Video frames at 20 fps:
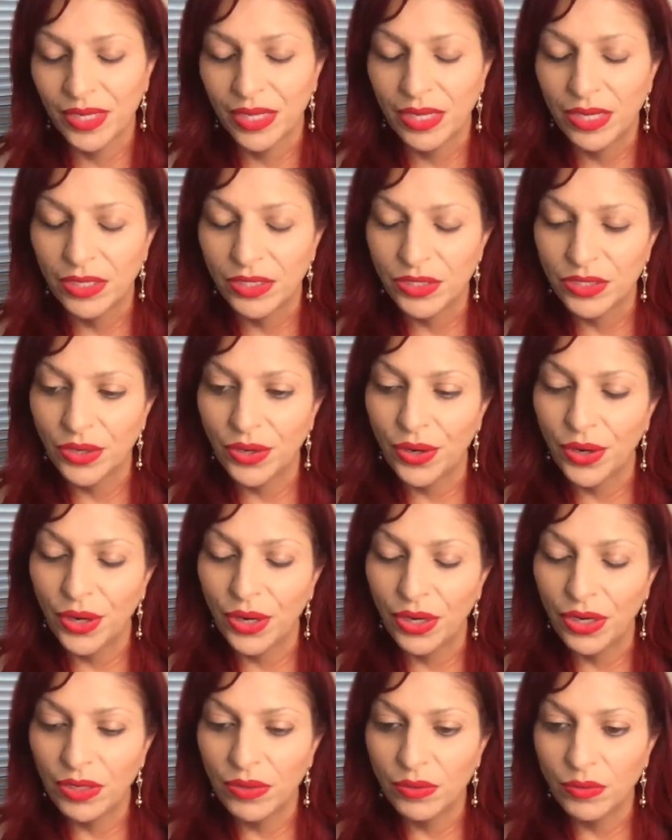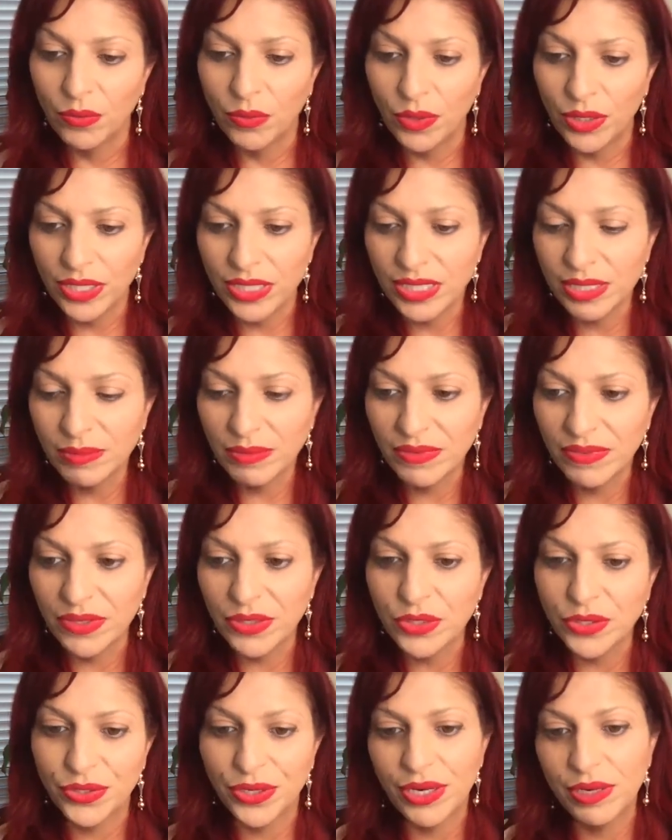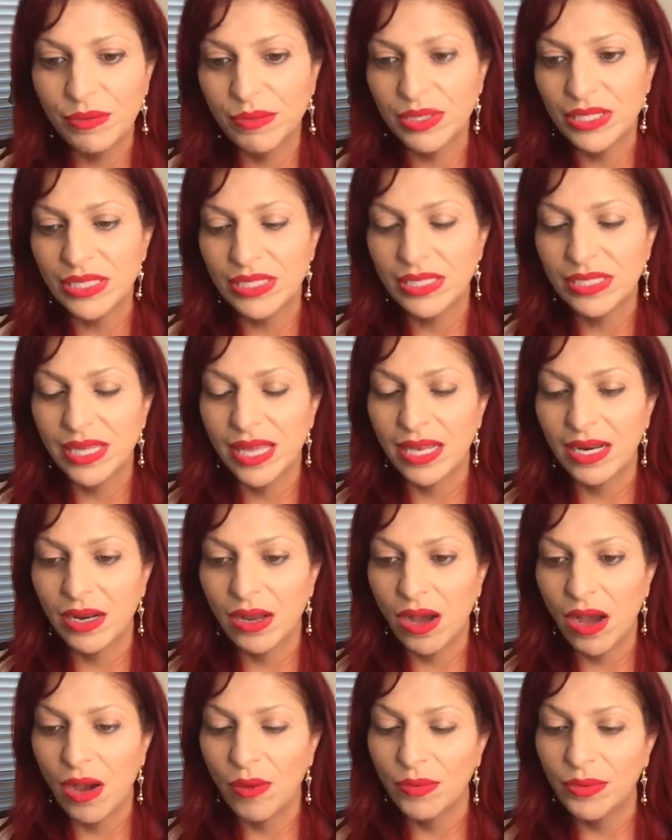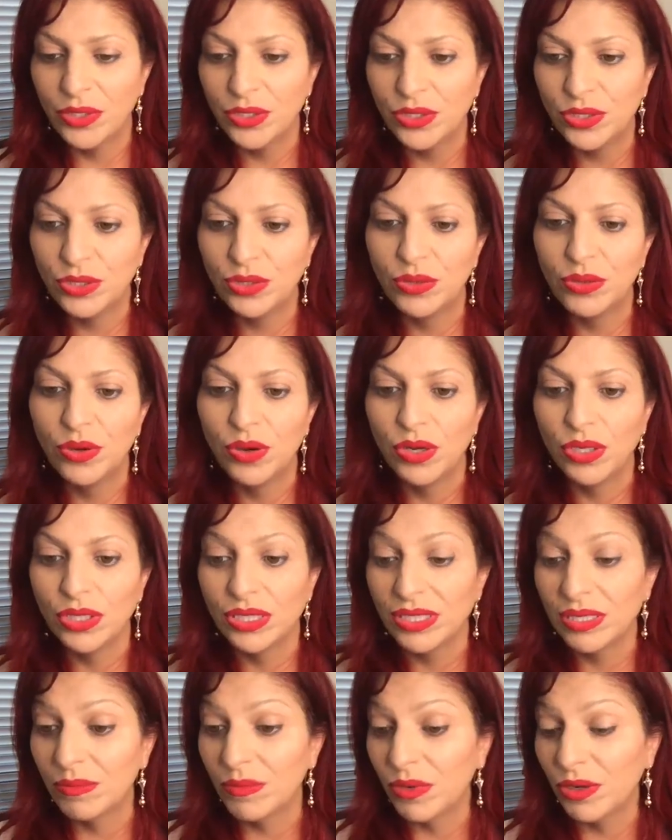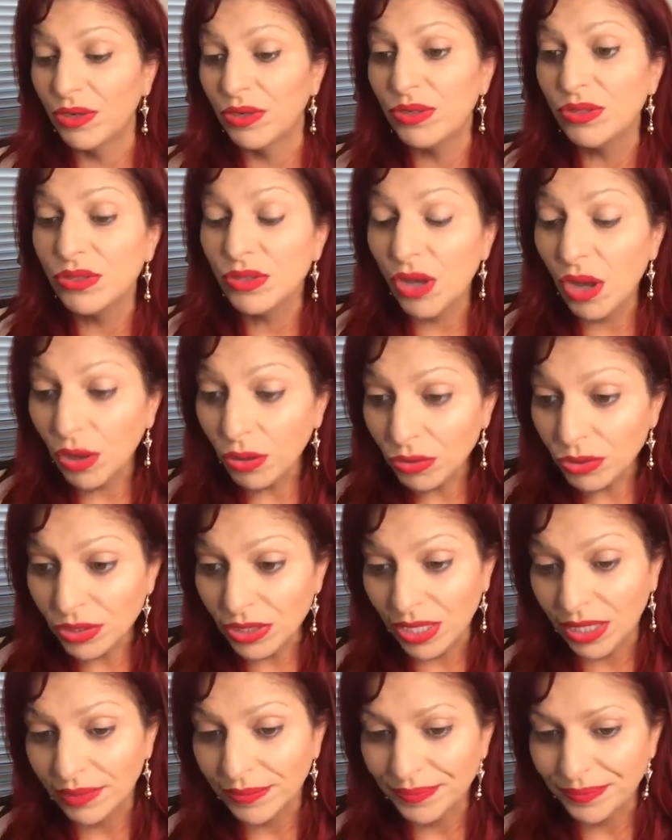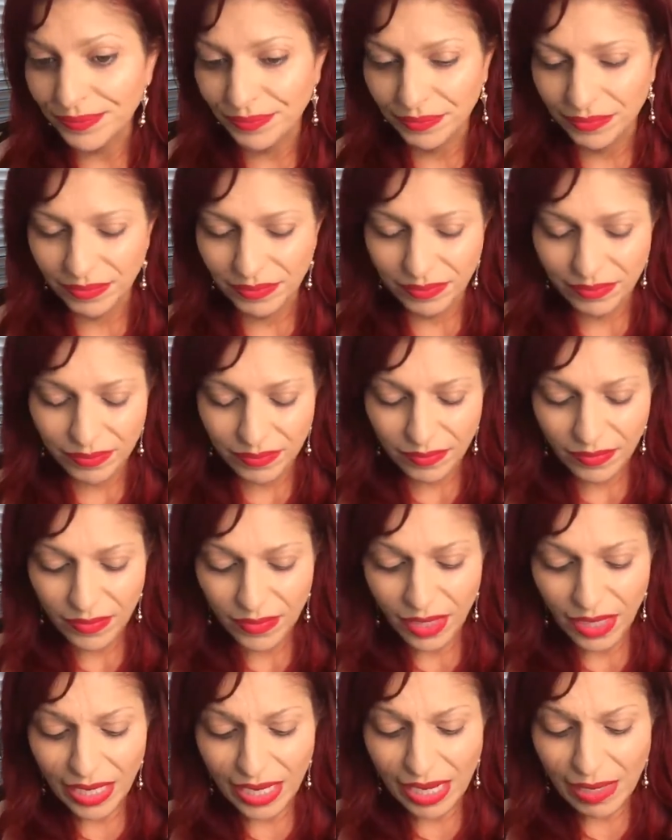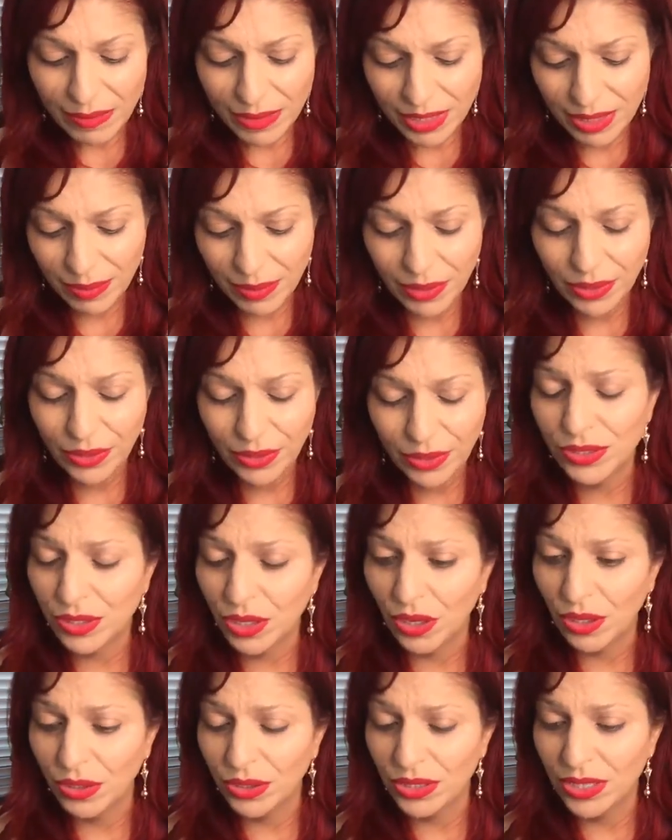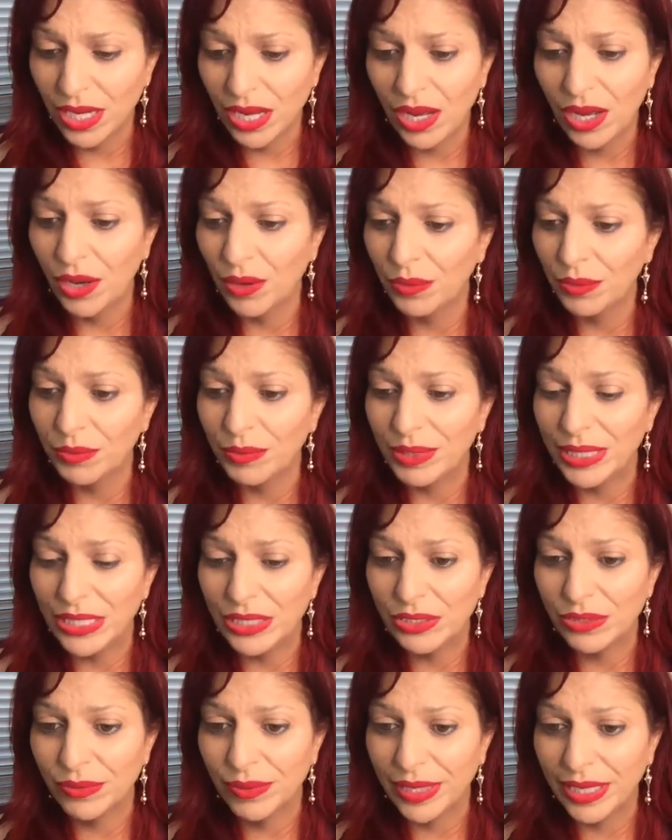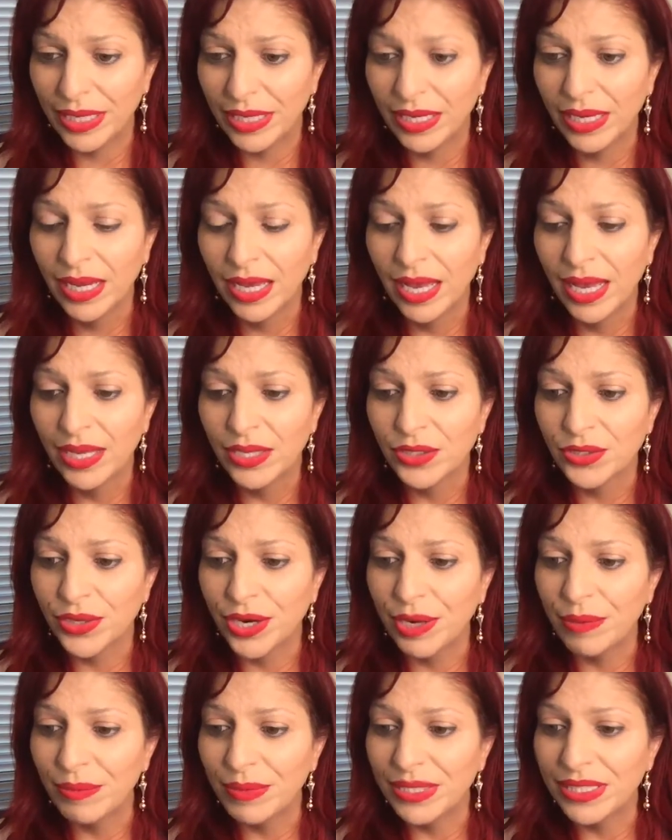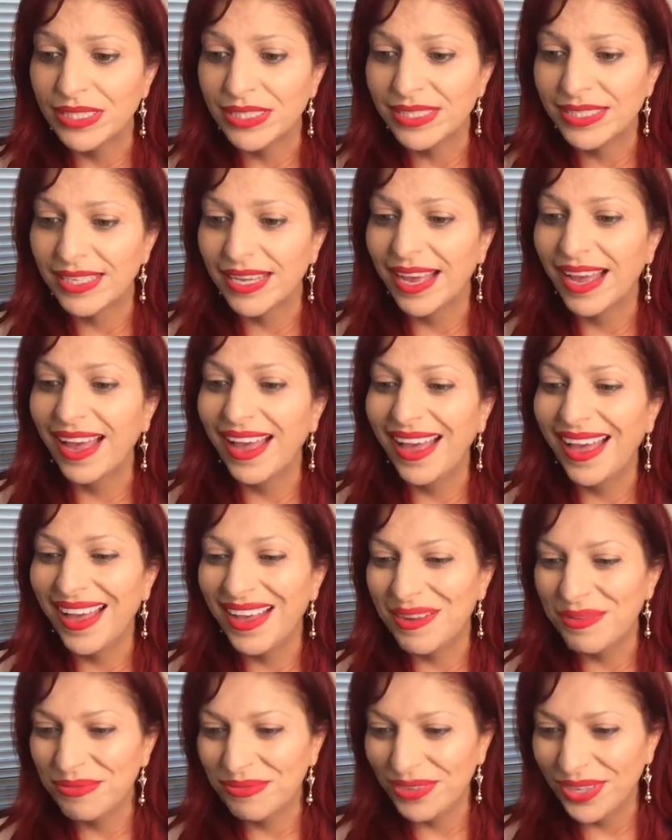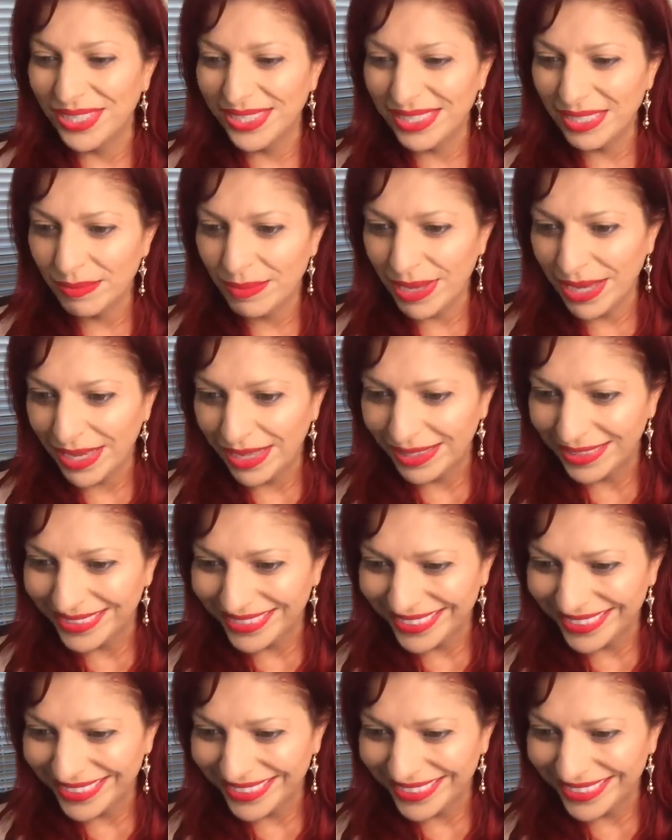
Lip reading: So what are some of the treatments that I would do on someone who's older? Someone who's older, I will be doing treatments. Flossy man.